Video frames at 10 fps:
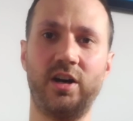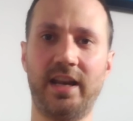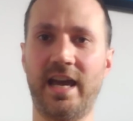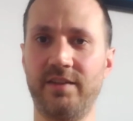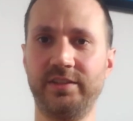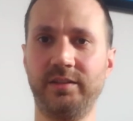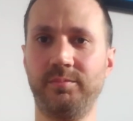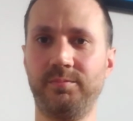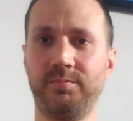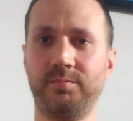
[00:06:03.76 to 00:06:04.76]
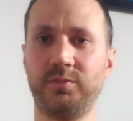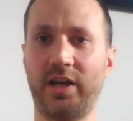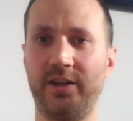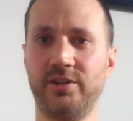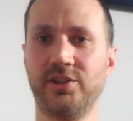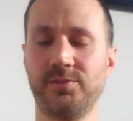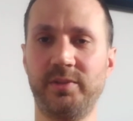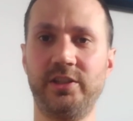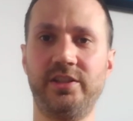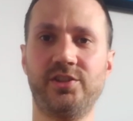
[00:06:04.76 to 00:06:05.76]
not having prior
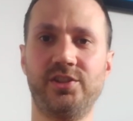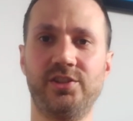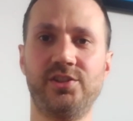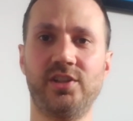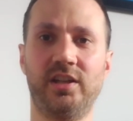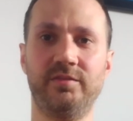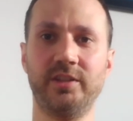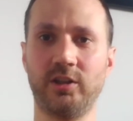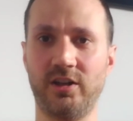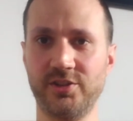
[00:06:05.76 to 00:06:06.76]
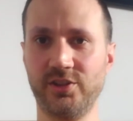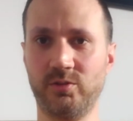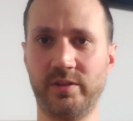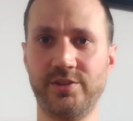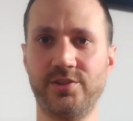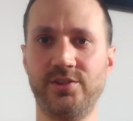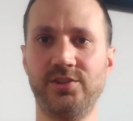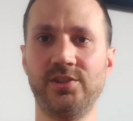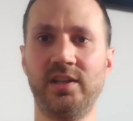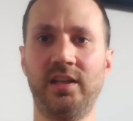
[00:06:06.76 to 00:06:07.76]
experiences of the
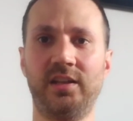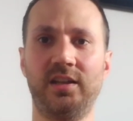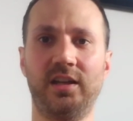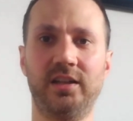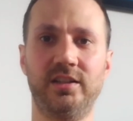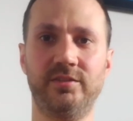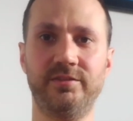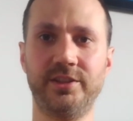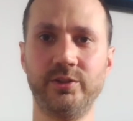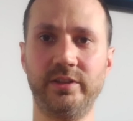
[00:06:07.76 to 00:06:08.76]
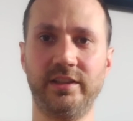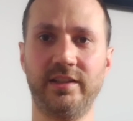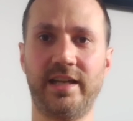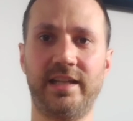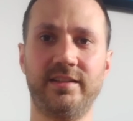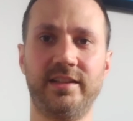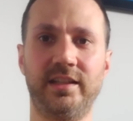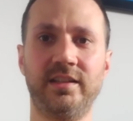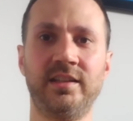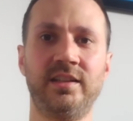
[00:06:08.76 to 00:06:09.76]
consequences of doing that thing,